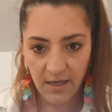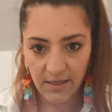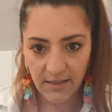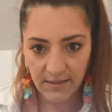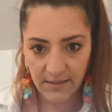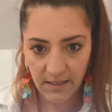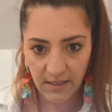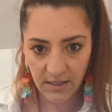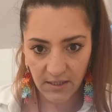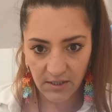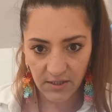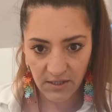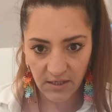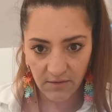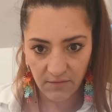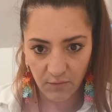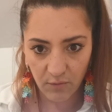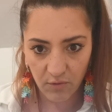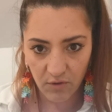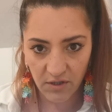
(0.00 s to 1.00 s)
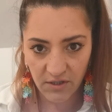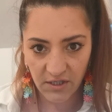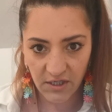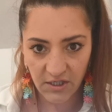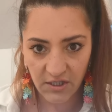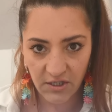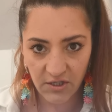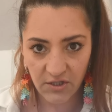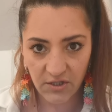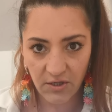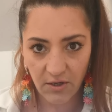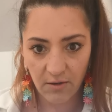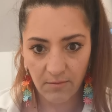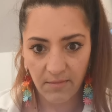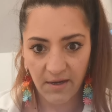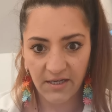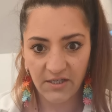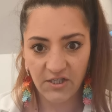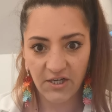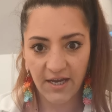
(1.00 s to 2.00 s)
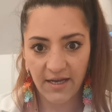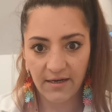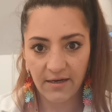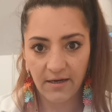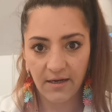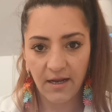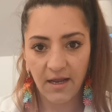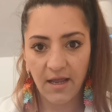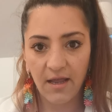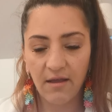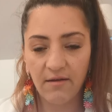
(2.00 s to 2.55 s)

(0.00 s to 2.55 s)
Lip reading: singers and vocal teachers on my channel,